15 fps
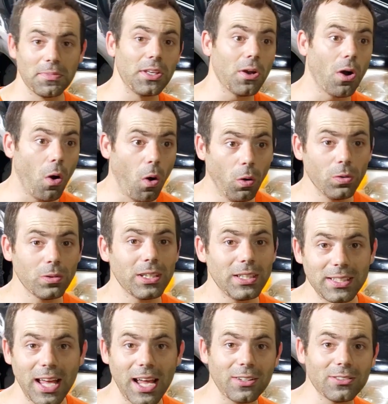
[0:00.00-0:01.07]
The only
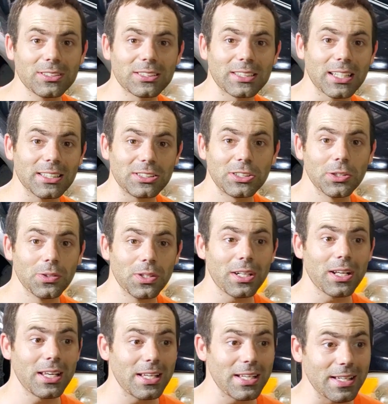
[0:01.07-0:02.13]
downsides to
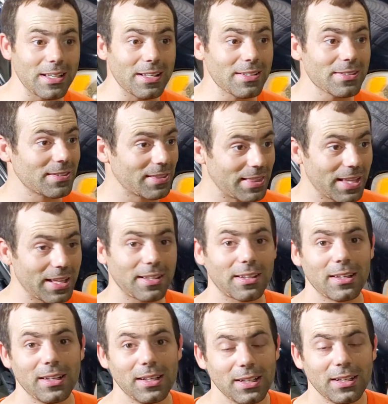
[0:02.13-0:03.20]
it is that
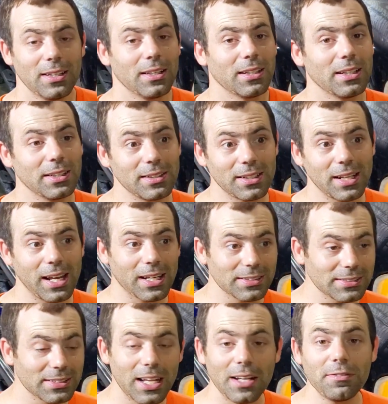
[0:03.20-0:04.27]
it
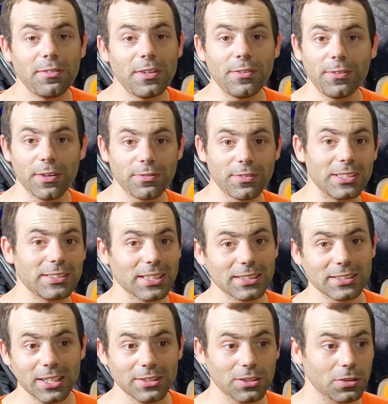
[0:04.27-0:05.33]
has an
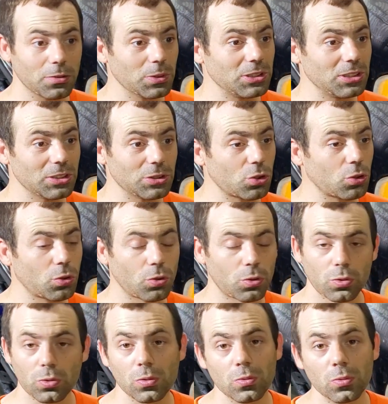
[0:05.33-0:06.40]
NV5600, which is
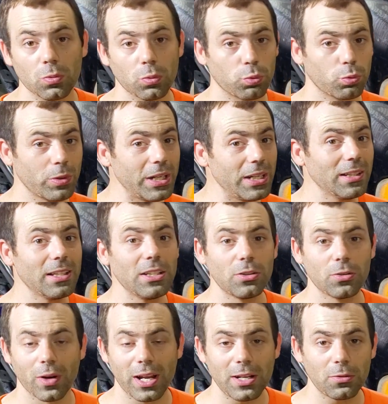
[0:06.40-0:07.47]
really
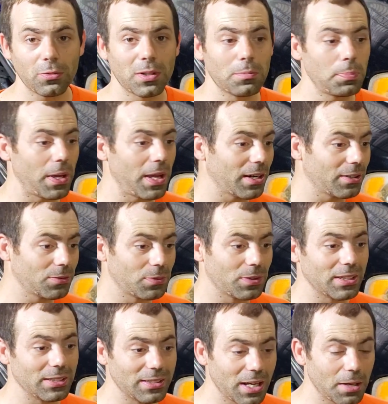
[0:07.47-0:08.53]
great when paired with
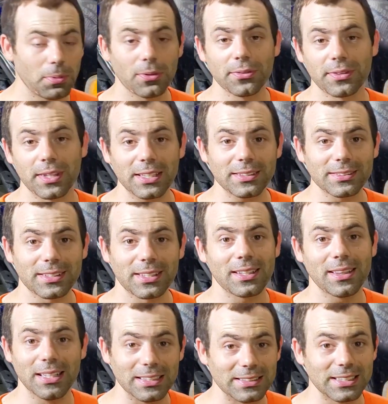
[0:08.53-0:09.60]
the double disc
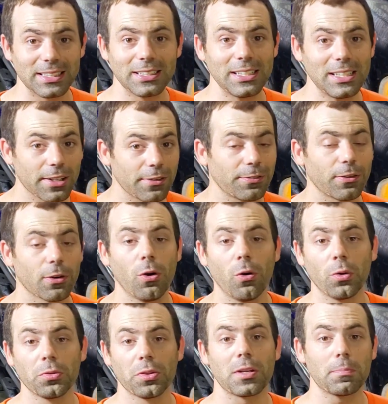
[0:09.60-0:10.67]
that's in here for
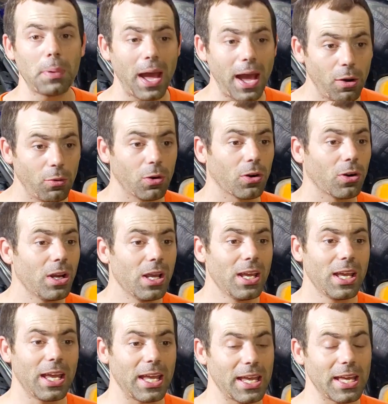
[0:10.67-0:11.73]
holding power
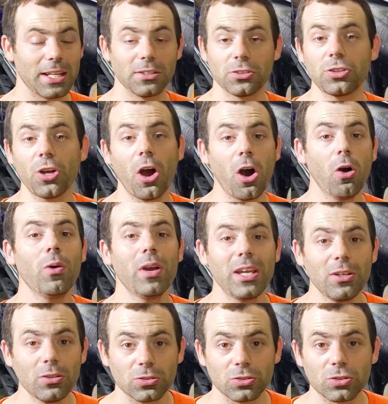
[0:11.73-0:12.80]
and
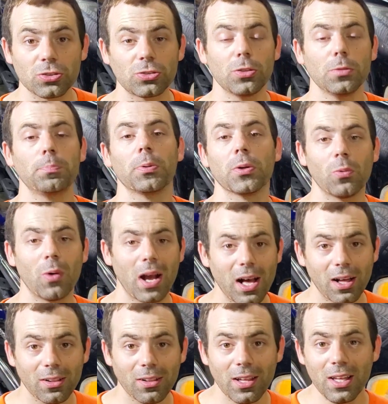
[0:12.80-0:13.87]
towing super
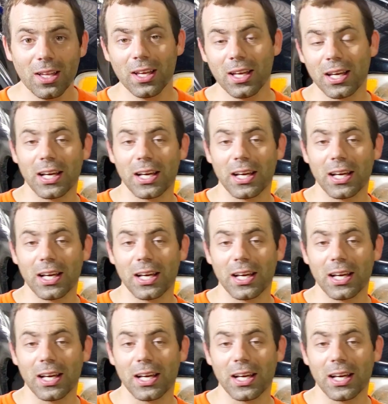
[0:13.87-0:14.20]
well.